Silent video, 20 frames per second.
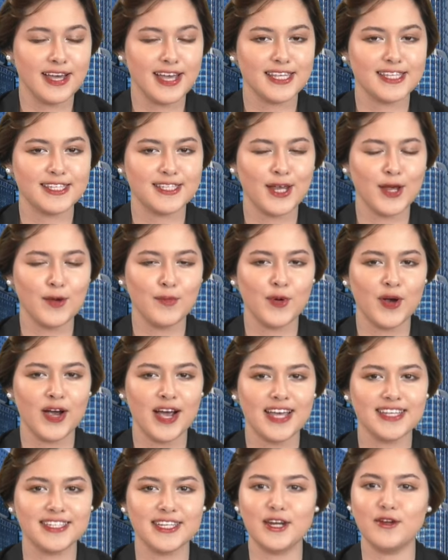stay
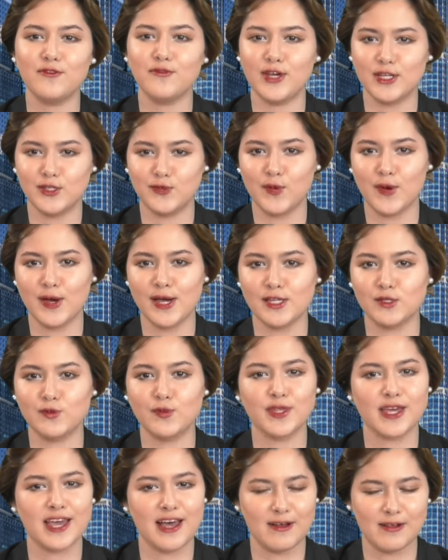apprised and invest wise
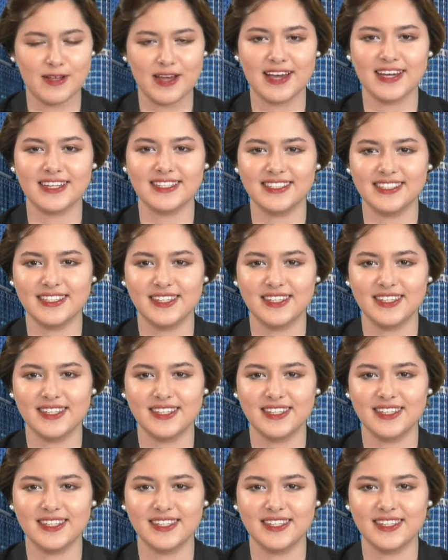with Calkine.